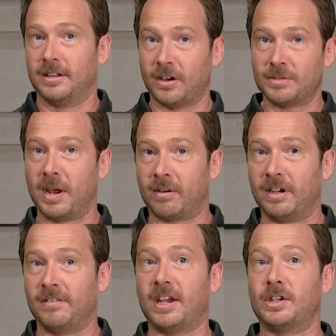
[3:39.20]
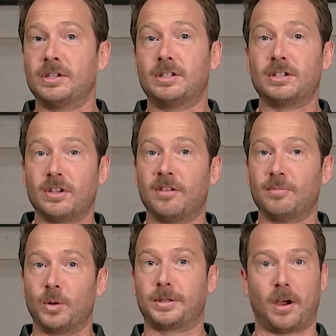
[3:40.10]
Those Mecca innovations
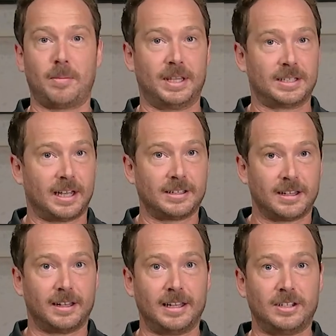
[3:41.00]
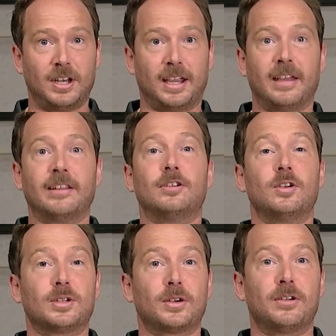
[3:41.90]
deserve more time in the sun, so let's check out their
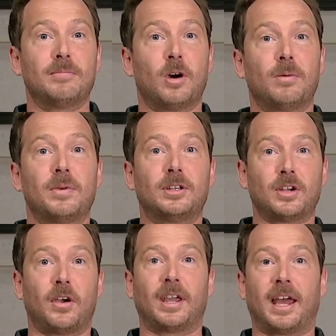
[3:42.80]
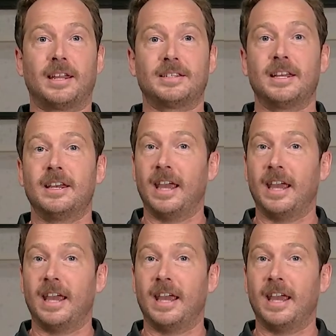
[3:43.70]
new store in Melbourne with Joe Gaines,